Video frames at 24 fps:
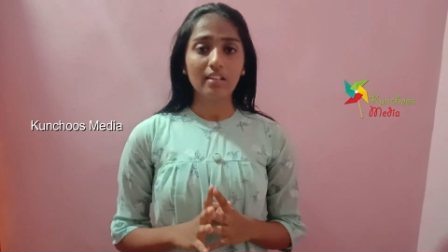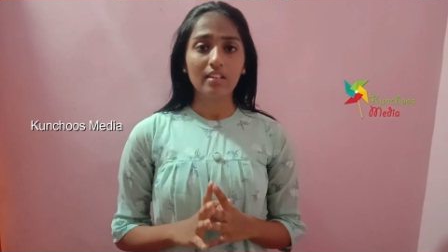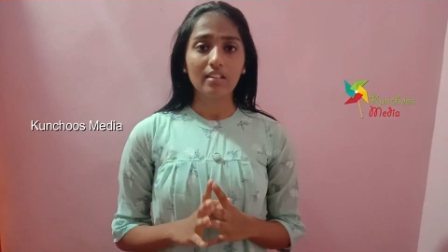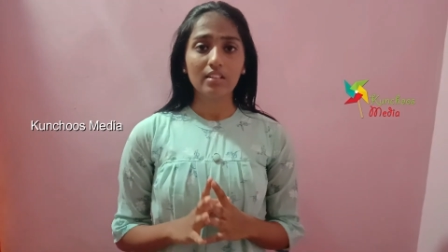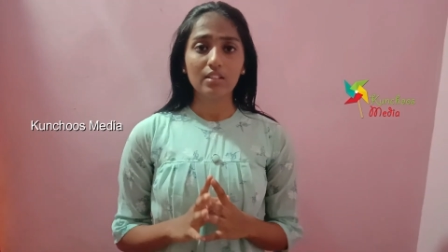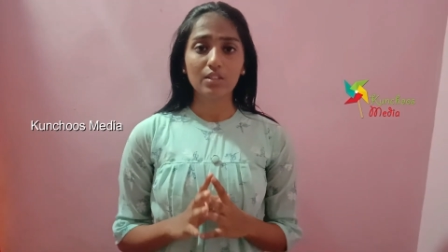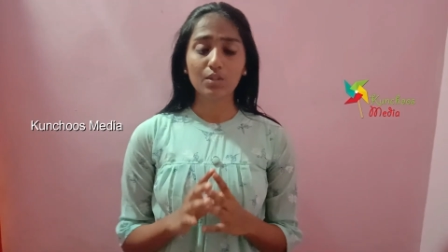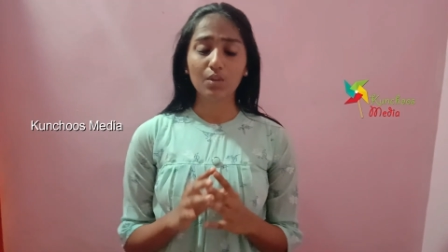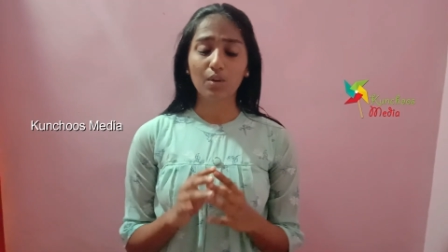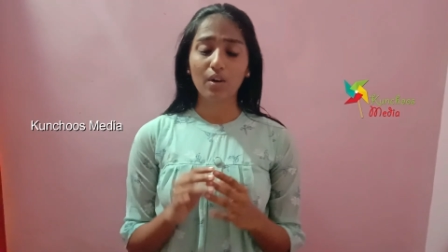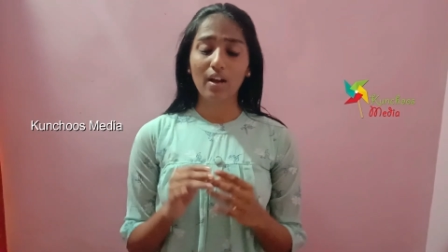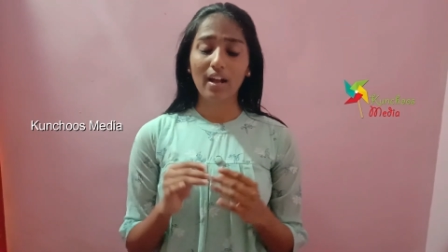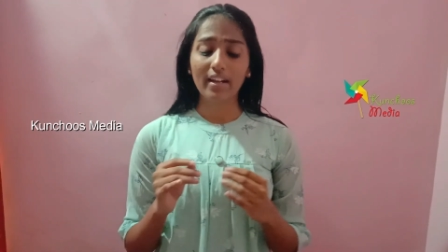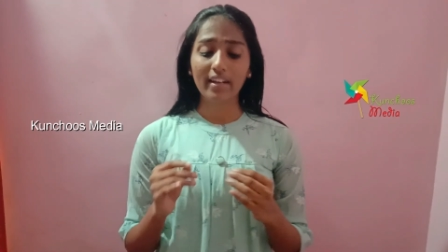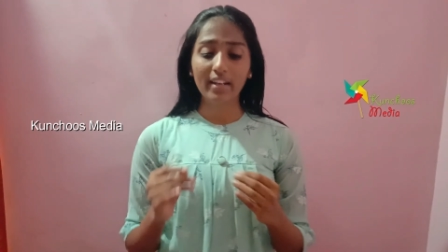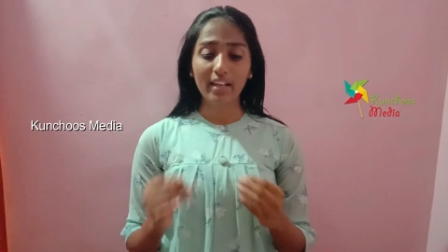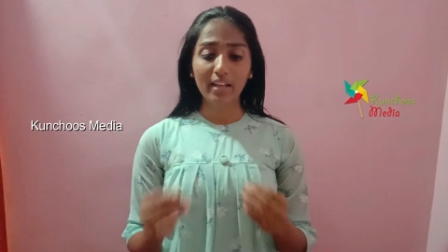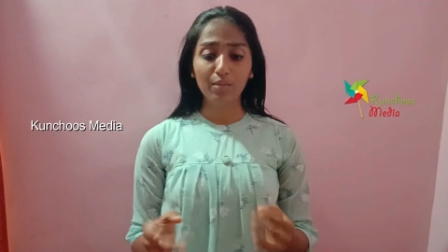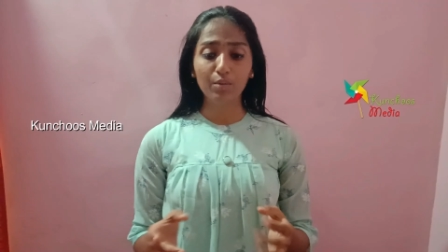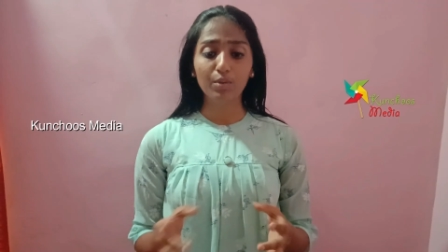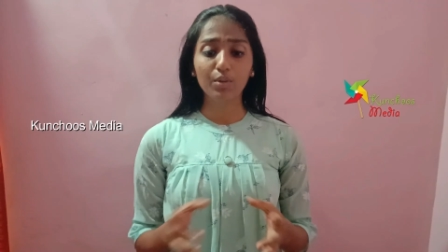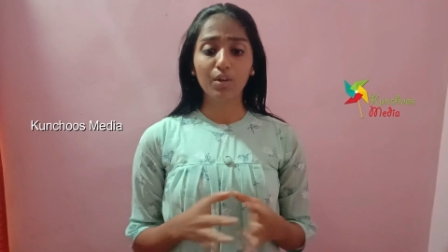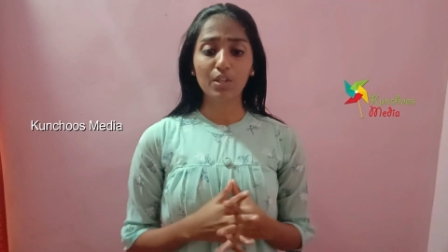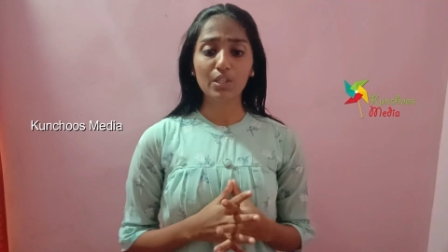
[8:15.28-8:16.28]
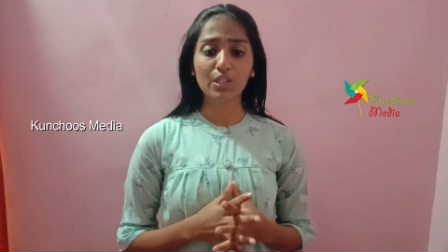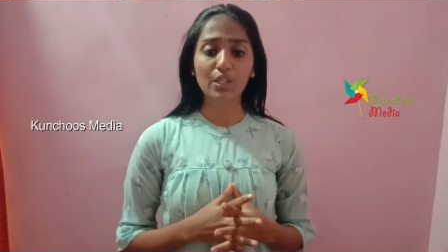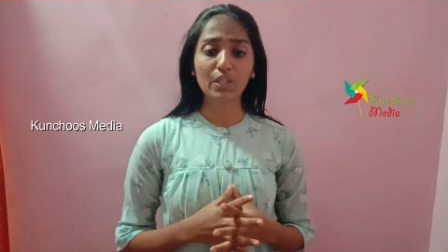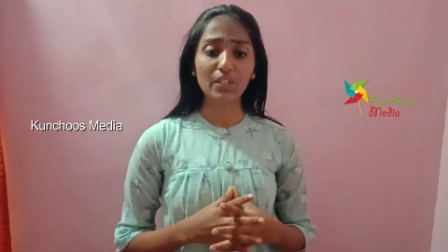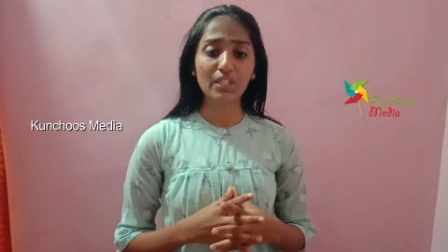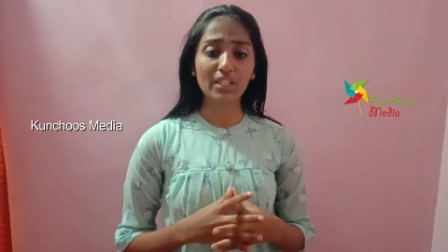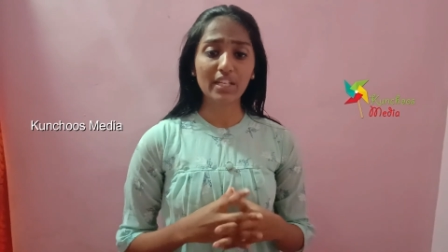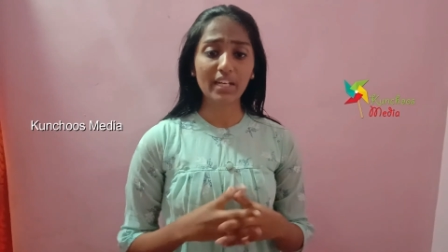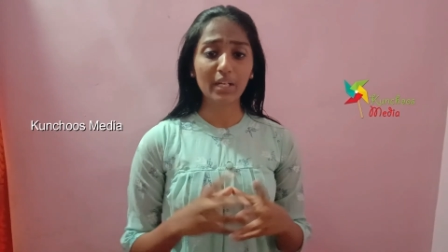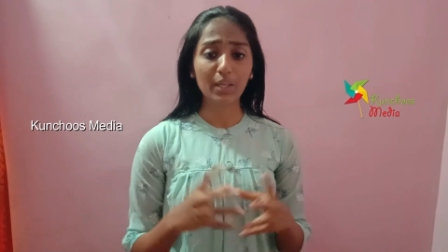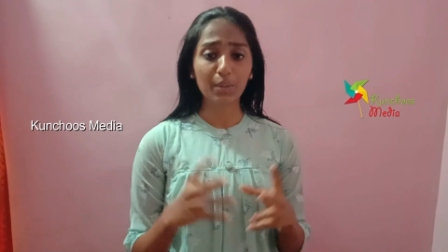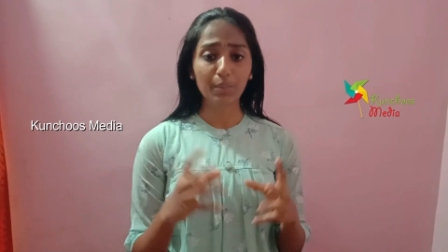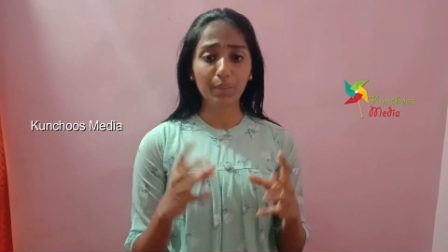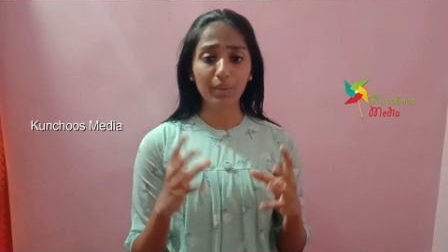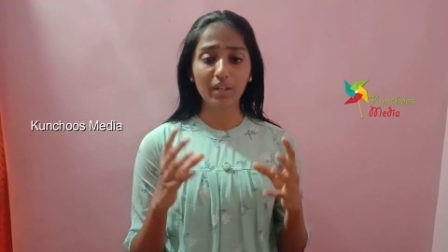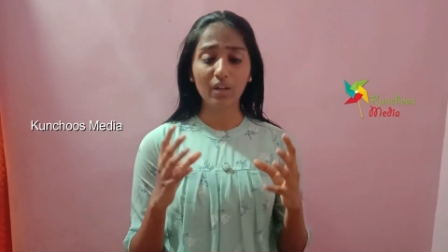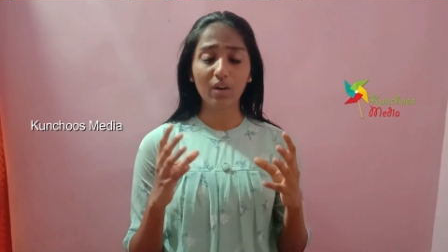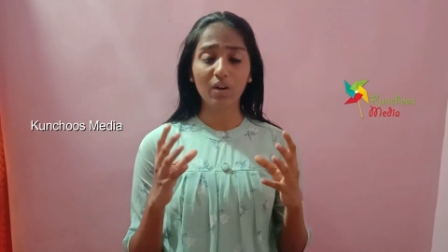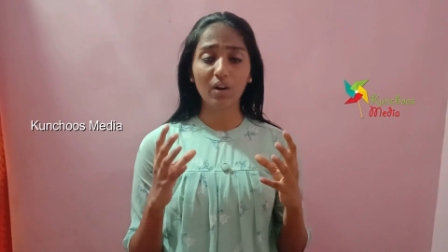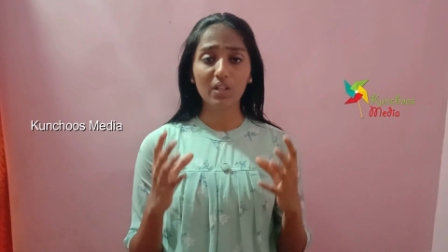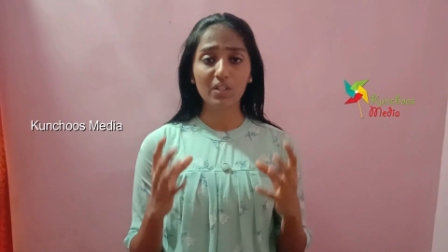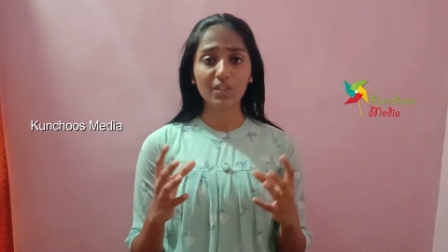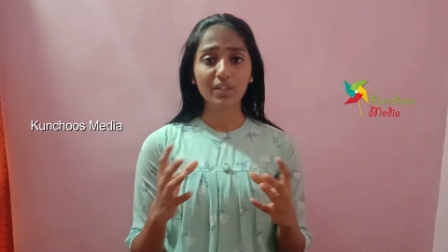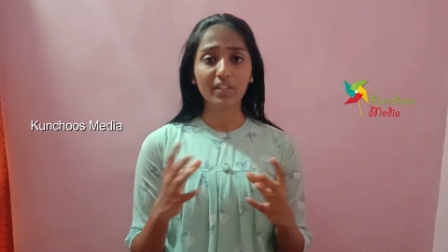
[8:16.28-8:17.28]
So, and I would also say it will
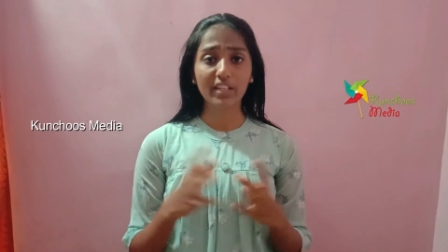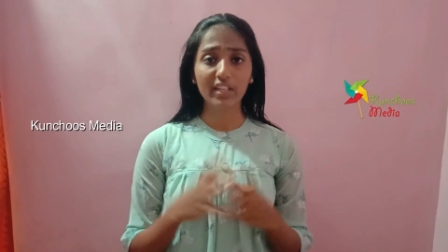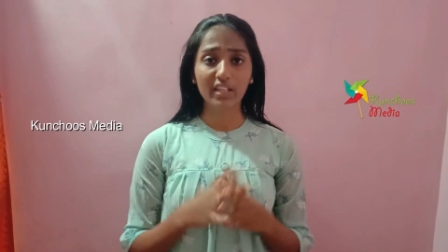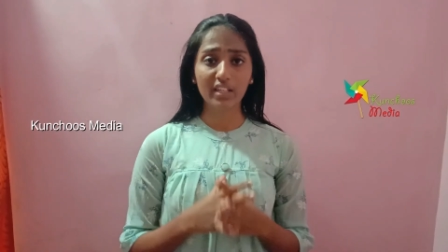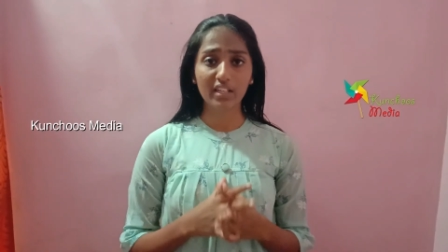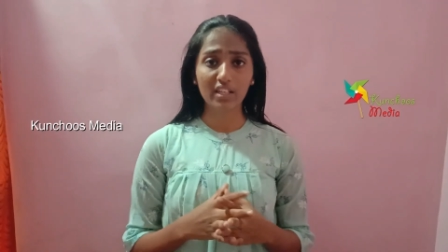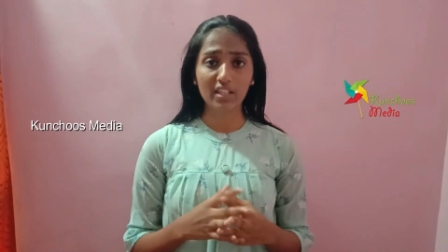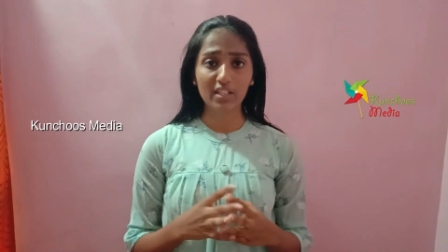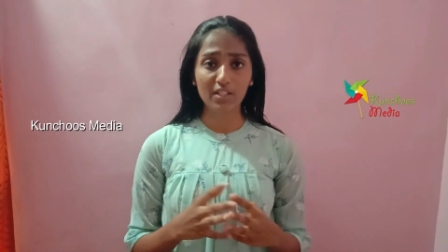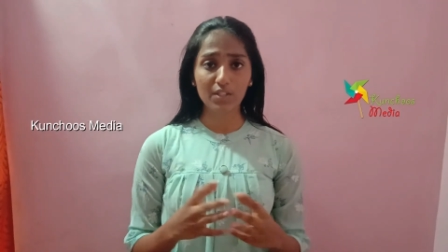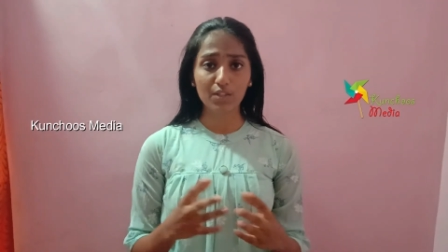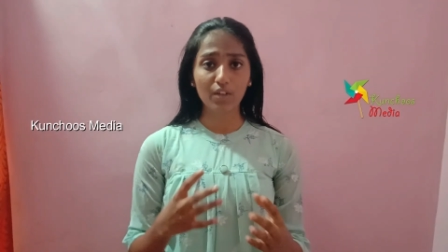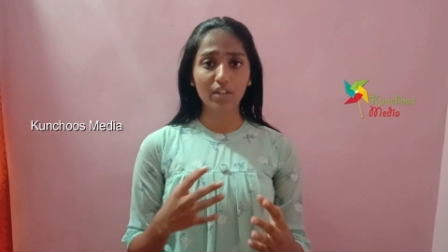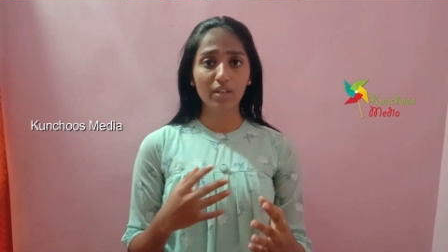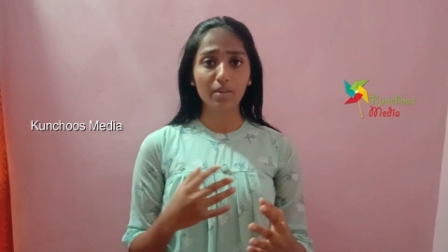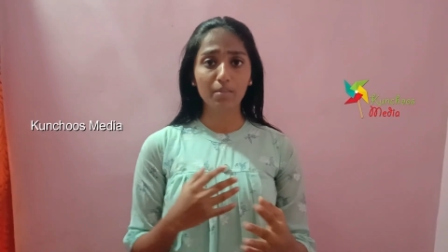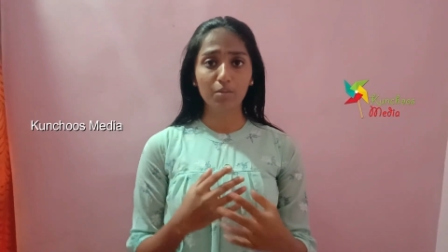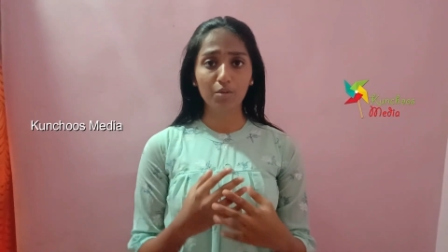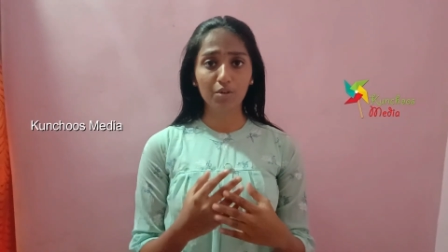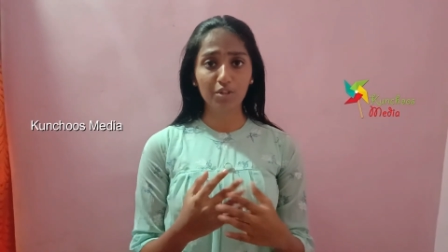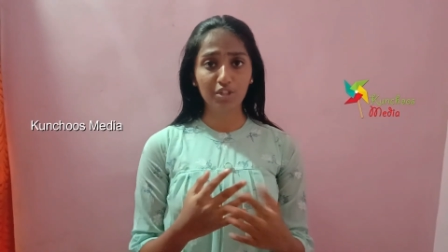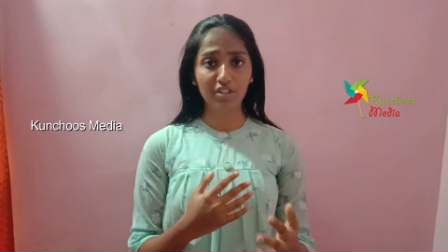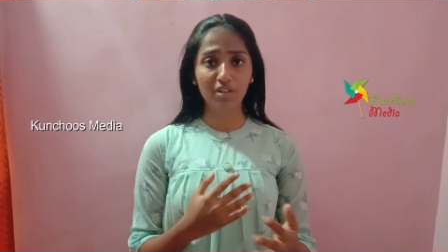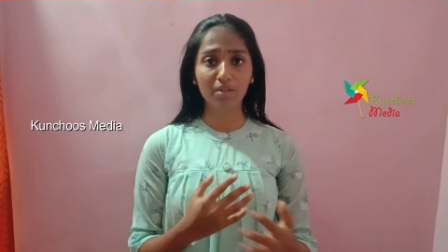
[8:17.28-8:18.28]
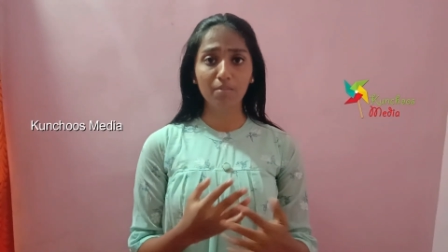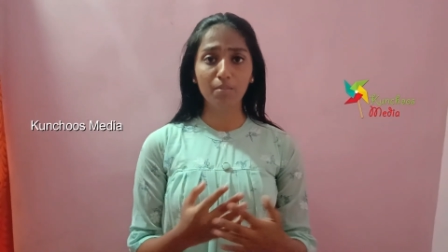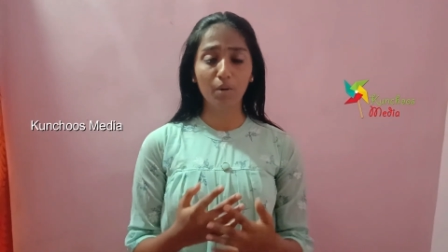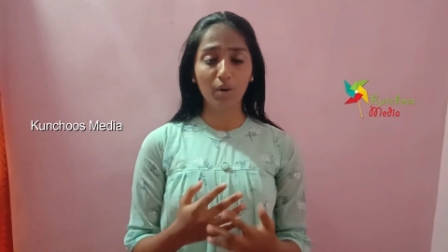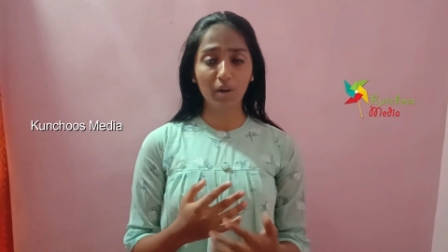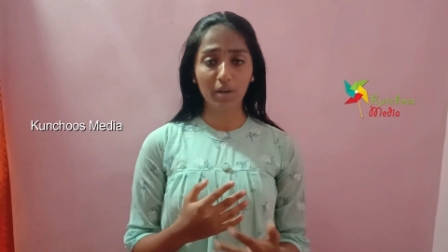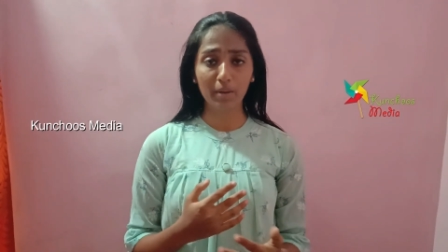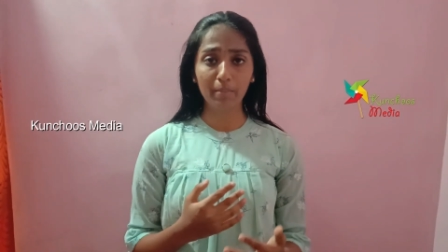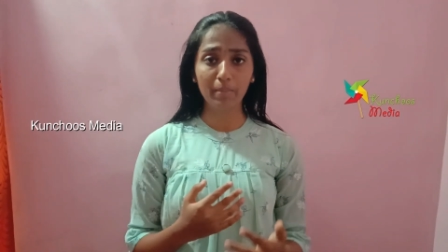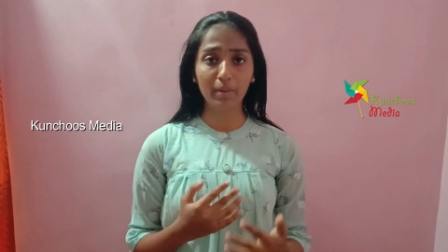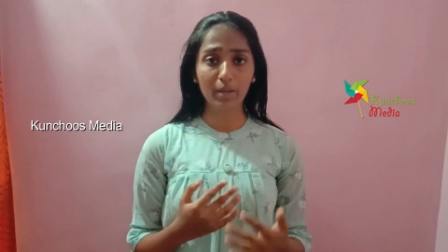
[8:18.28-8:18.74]
also decrease your emotional bond